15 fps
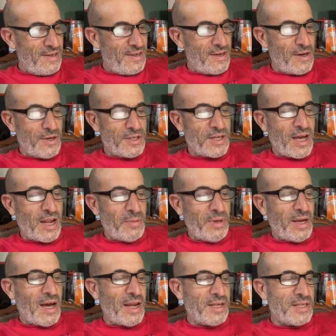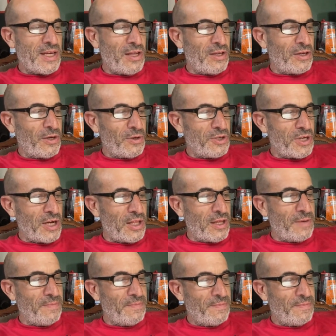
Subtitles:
Oh, it's got to be hot as hell in Coachella.